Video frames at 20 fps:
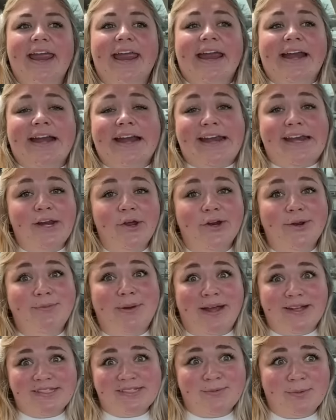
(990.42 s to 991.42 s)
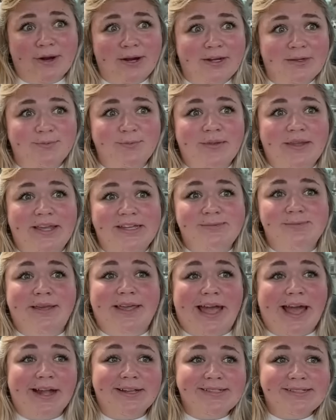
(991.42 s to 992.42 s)
And I need to go to PetSmart because my
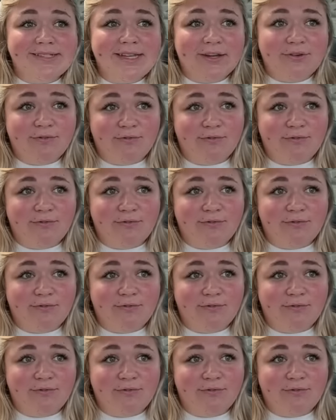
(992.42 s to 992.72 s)
cats need